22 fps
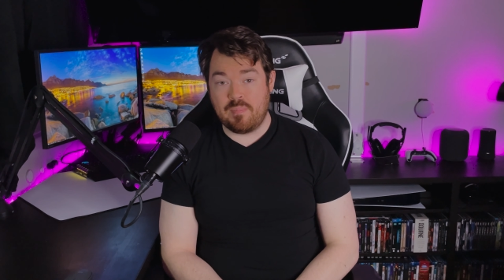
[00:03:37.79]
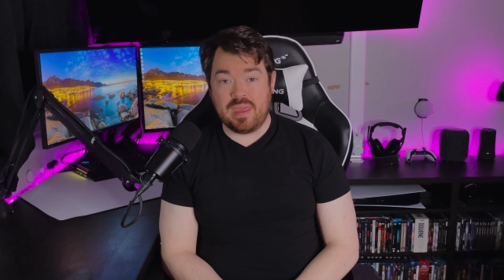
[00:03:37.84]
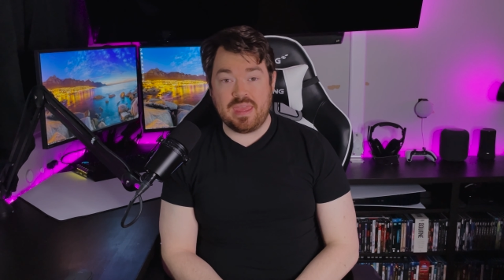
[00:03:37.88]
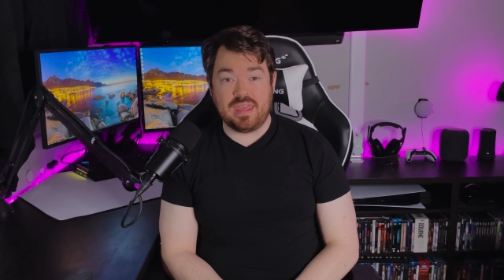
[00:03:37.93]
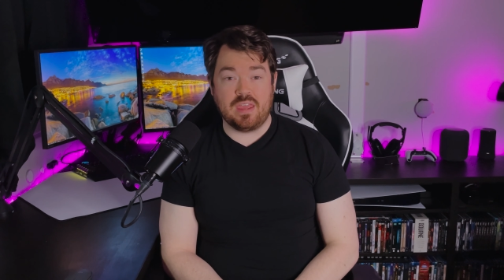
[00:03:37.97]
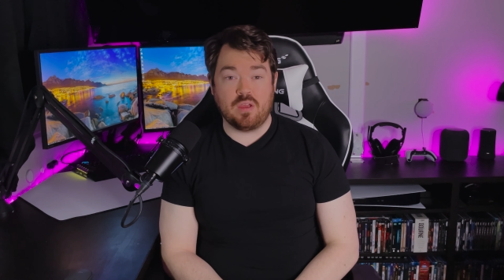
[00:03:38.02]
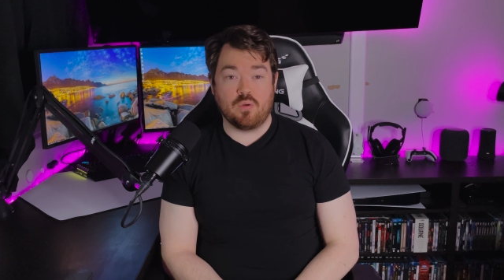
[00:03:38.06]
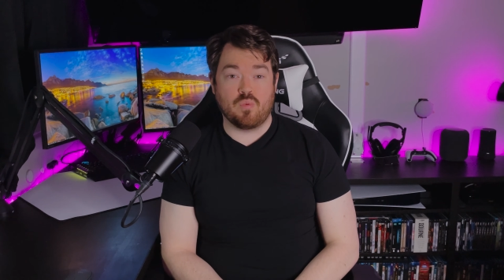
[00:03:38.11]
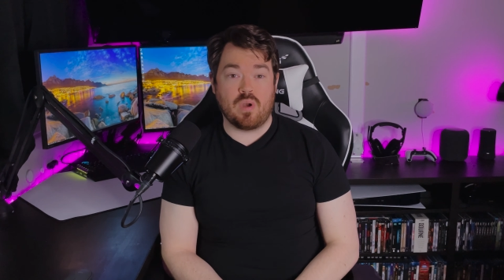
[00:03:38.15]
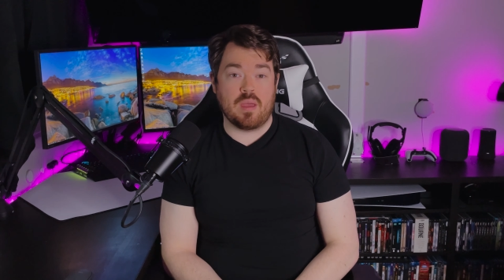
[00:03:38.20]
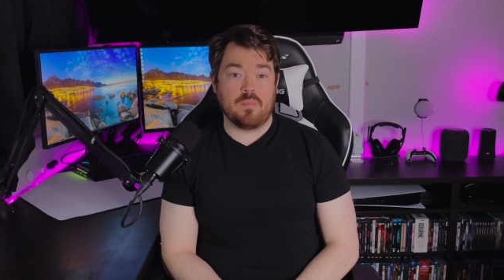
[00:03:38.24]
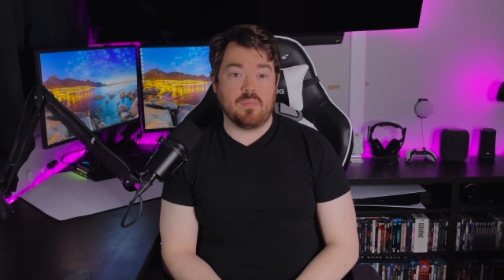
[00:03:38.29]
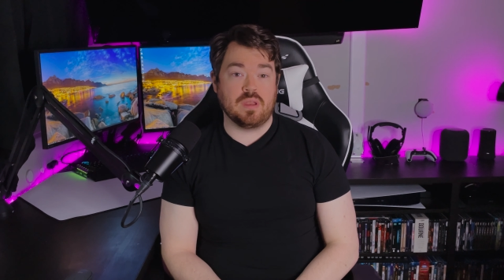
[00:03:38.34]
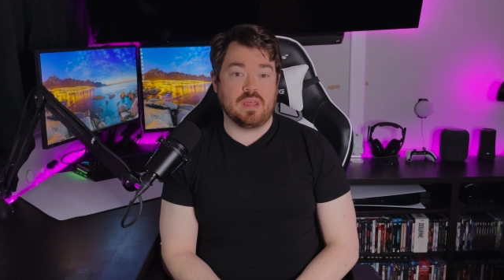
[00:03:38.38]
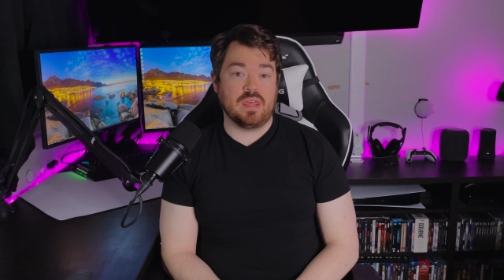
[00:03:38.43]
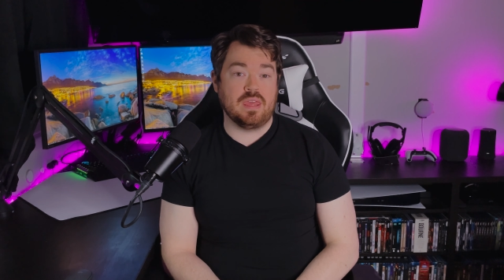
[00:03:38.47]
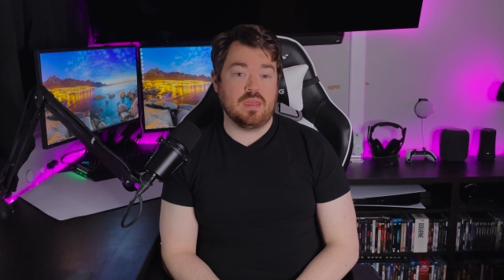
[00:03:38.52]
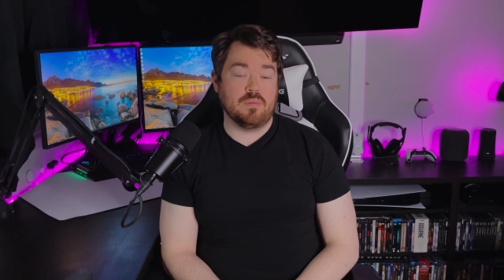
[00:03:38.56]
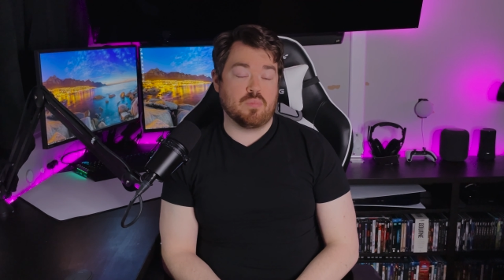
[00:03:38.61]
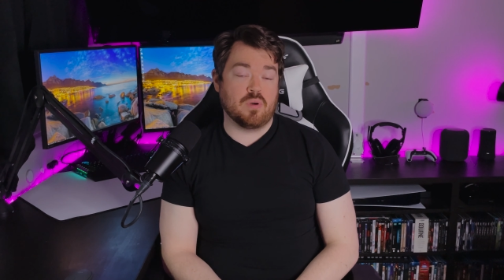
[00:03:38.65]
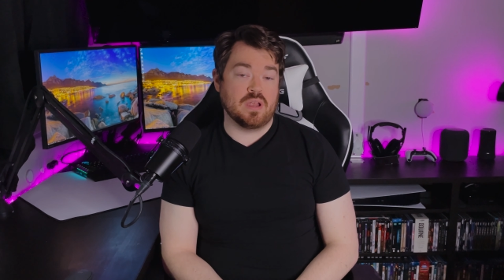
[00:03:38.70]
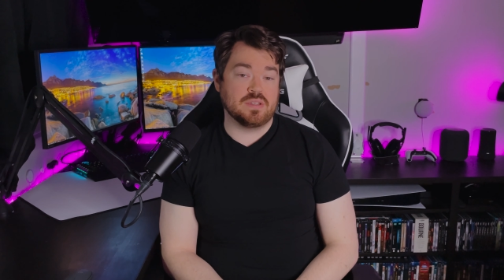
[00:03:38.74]
making rapid
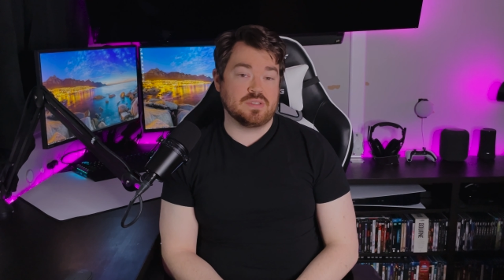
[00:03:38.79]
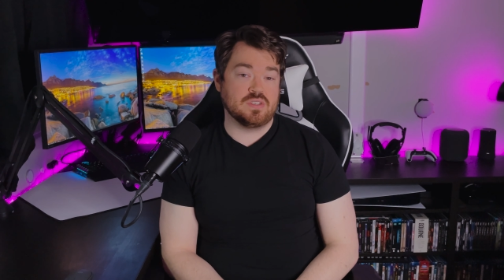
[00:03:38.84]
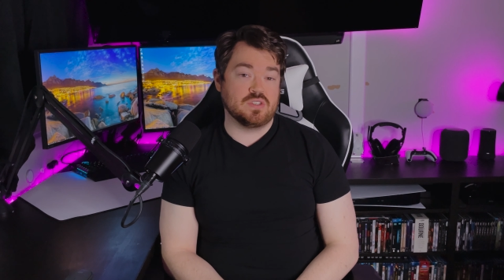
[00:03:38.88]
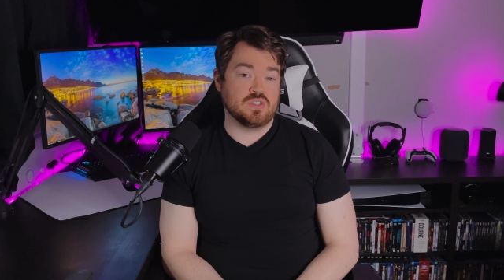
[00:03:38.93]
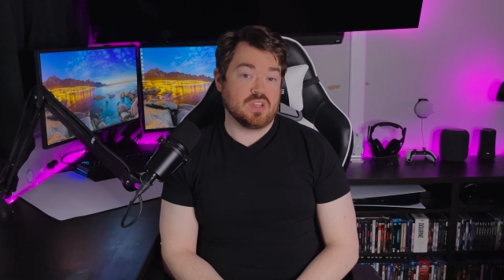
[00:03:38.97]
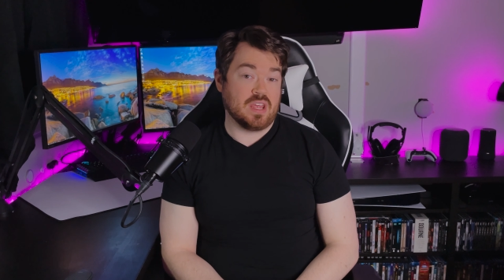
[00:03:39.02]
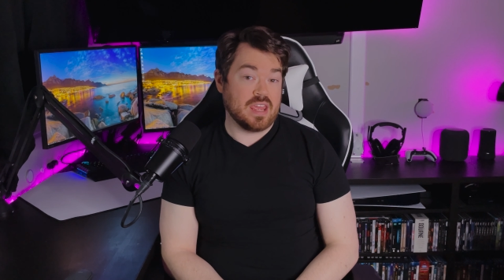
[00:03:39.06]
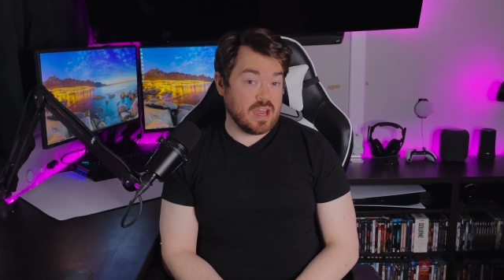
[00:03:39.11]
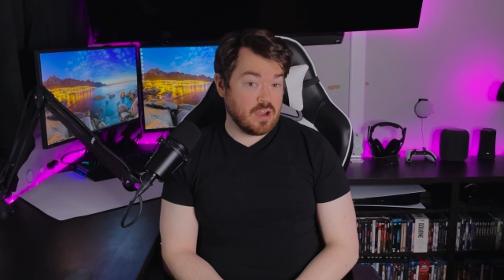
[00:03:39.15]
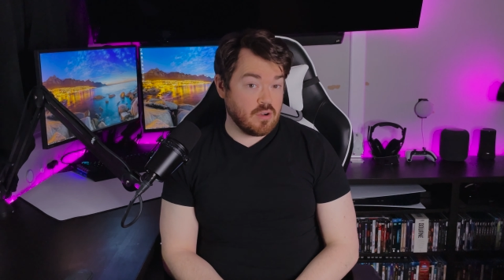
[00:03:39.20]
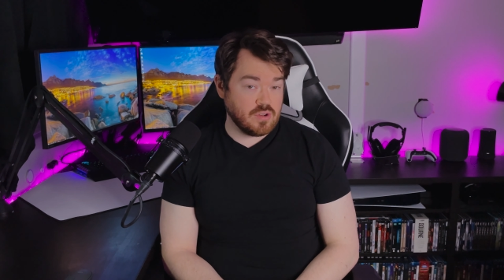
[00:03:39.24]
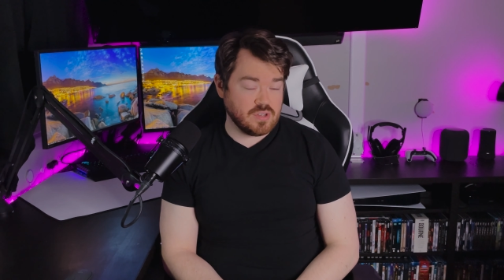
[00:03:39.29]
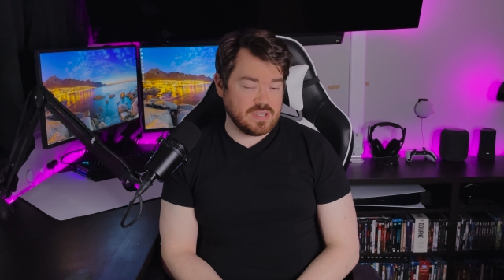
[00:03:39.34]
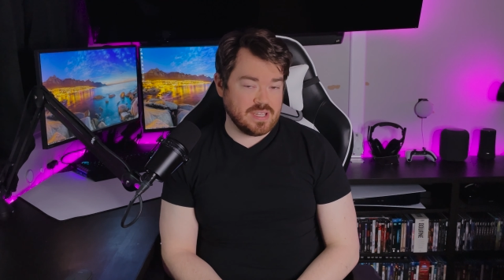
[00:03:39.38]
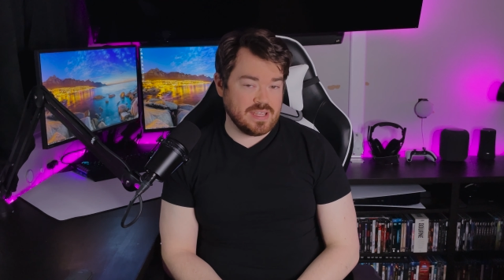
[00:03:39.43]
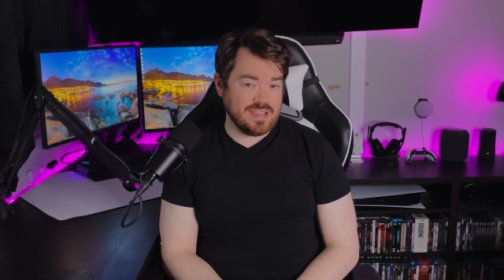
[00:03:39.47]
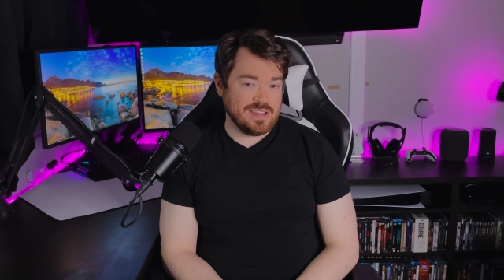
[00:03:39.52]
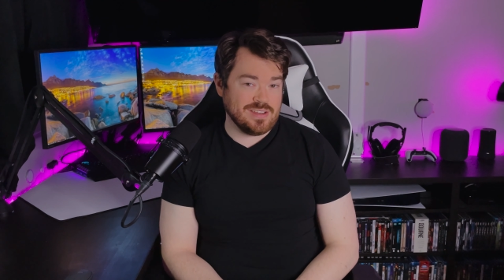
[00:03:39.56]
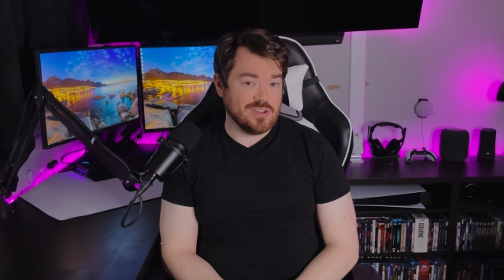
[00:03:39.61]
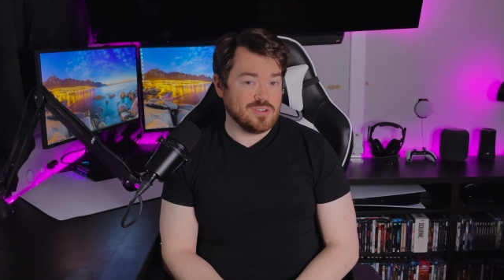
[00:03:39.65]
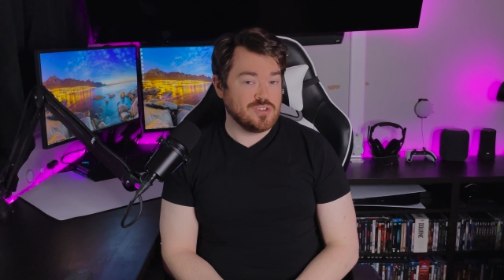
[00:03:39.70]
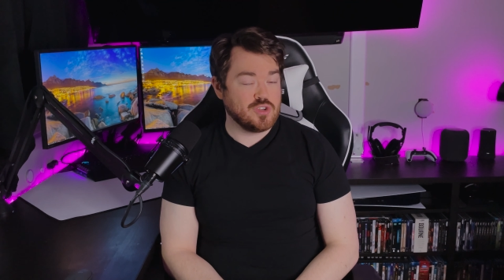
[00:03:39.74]
key presses
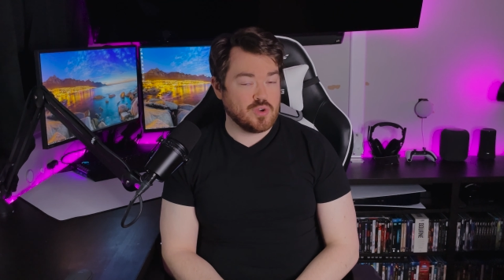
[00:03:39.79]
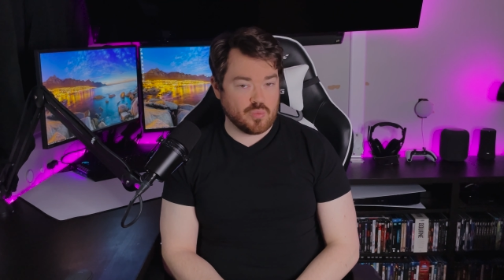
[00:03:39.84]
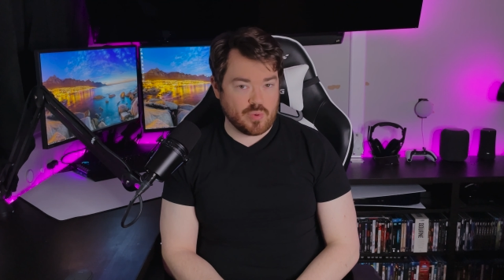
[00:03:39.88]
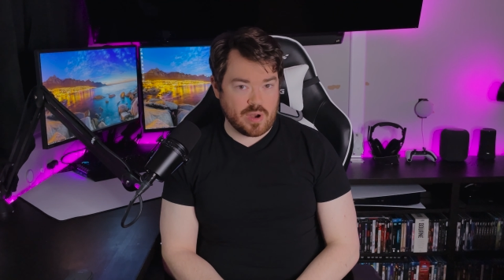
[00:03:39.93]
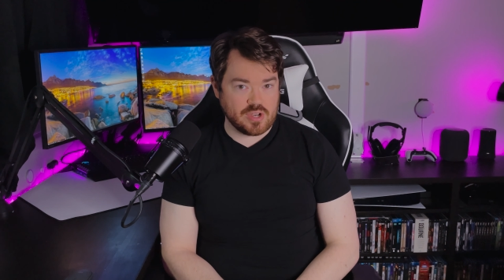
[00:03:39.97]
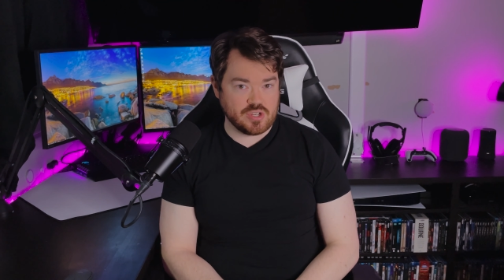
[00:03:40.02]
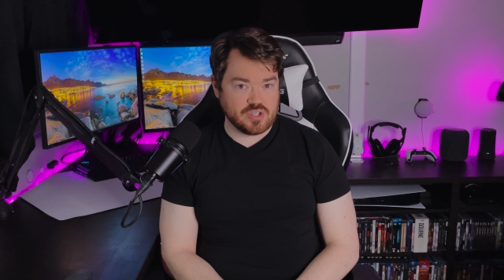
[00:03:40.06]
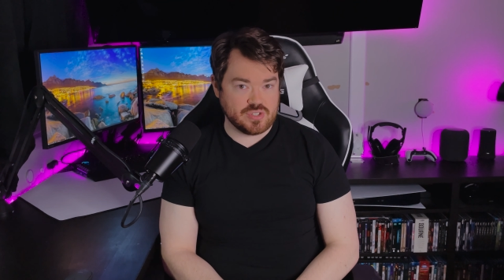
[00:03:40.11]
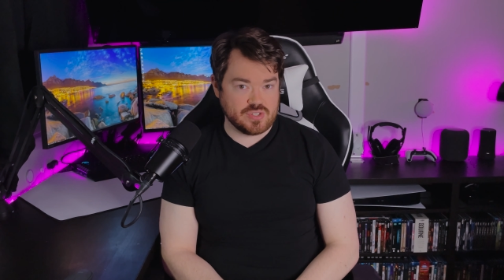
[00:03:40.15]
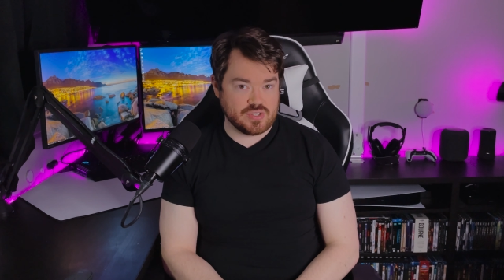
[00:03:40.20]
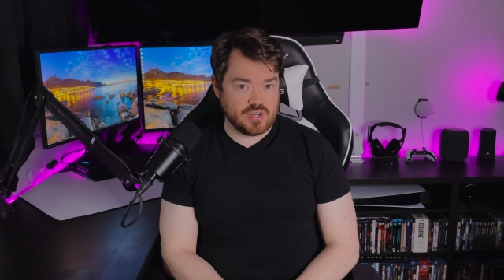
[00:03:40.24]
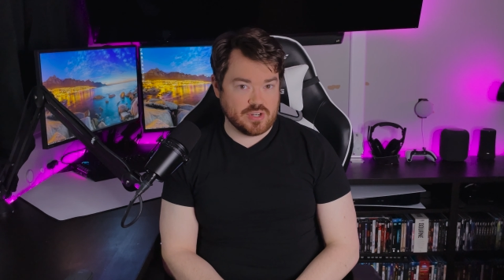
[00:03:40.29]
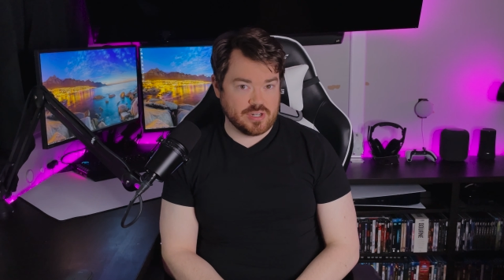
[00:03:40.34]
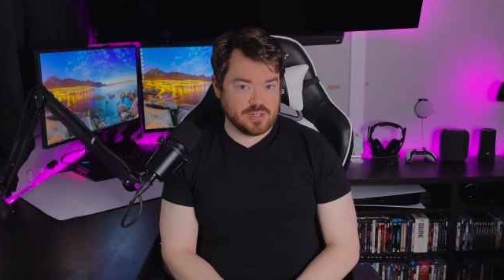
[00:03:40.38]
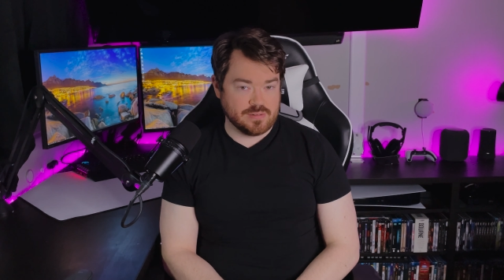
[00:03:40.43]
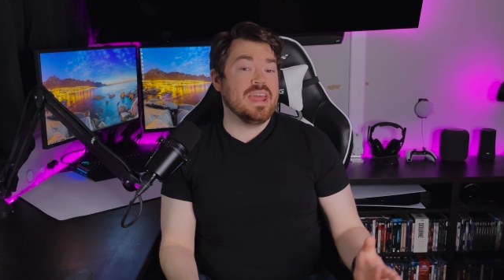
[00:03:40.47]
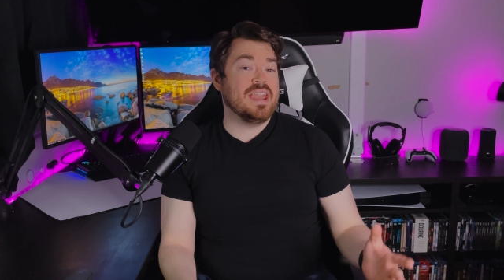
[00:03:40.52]
guaranteed to register.